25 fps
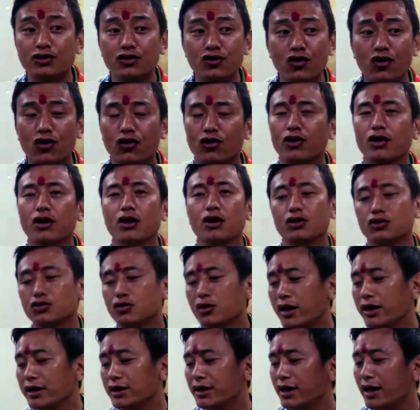It's not.
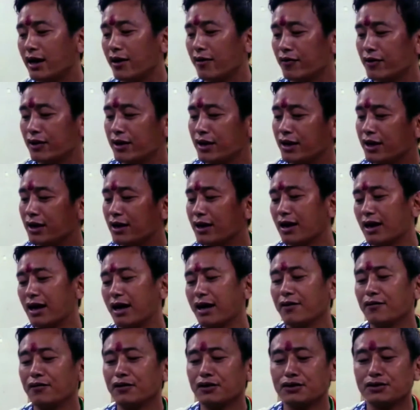So I think everything in
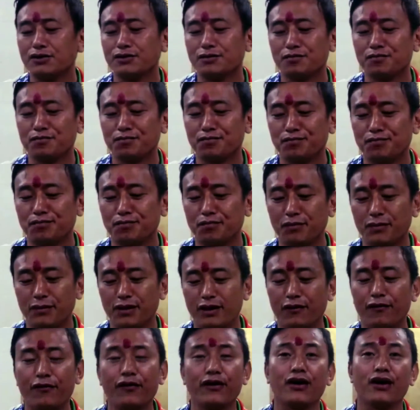life is
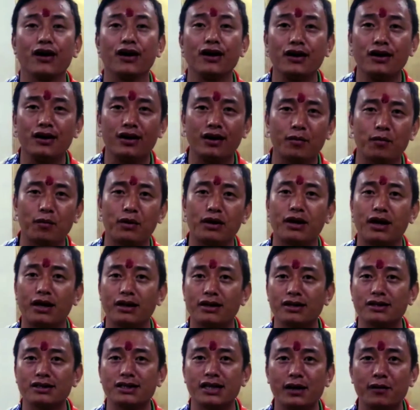difficult, but
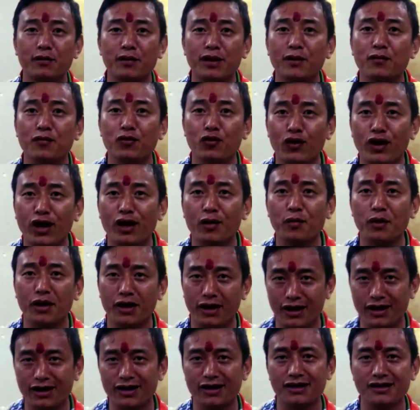at the same time, you can
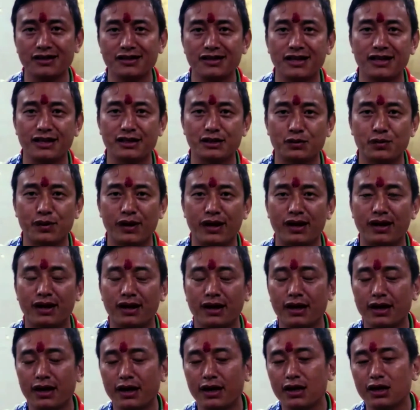make it easy as well.
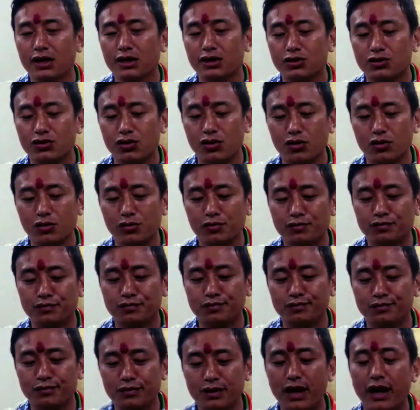So
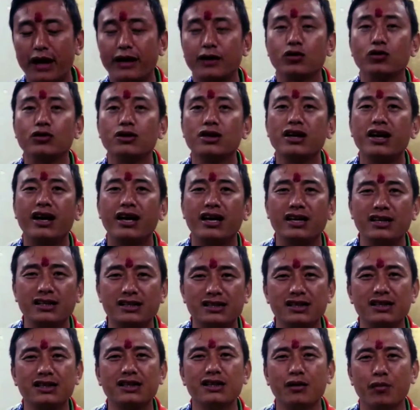yeah, I don't think any
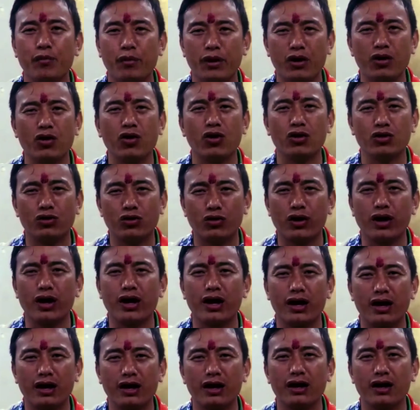seat in Bengal
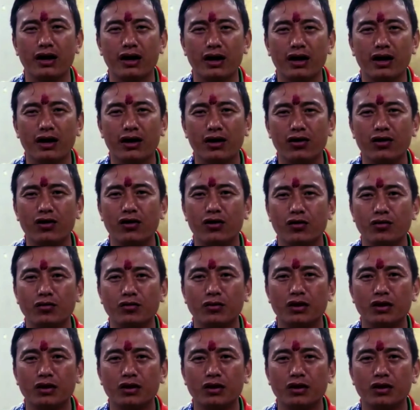today, you know,